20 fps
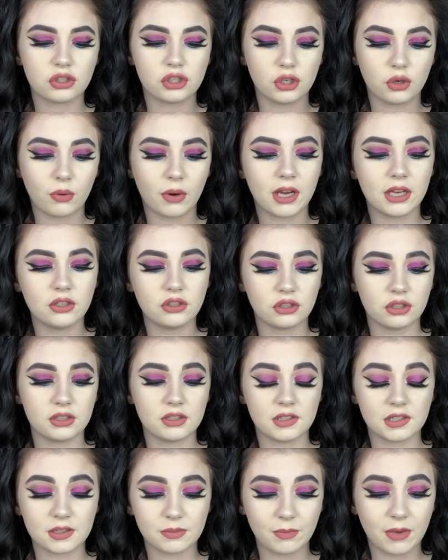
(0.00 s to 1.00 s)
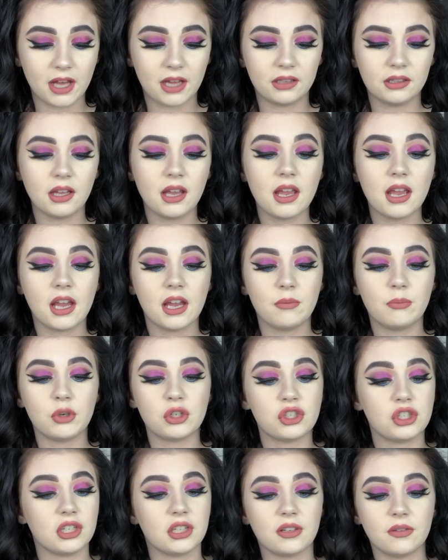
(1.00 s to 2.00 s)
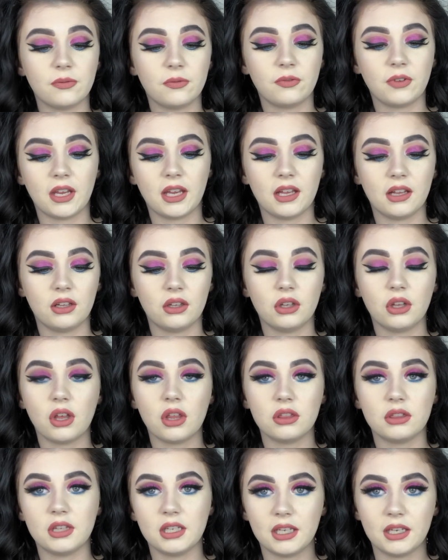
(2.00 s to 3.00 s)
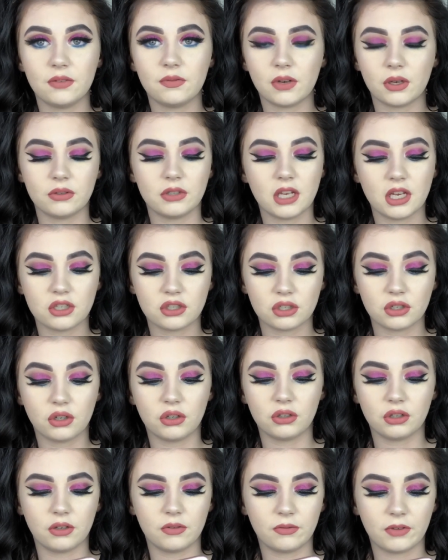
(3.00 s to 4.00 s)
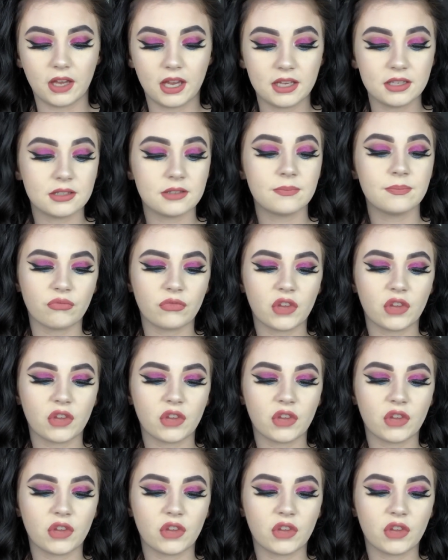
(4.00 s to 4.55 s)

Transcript: quite enjoys the smell, but she can feel the foundation on her face,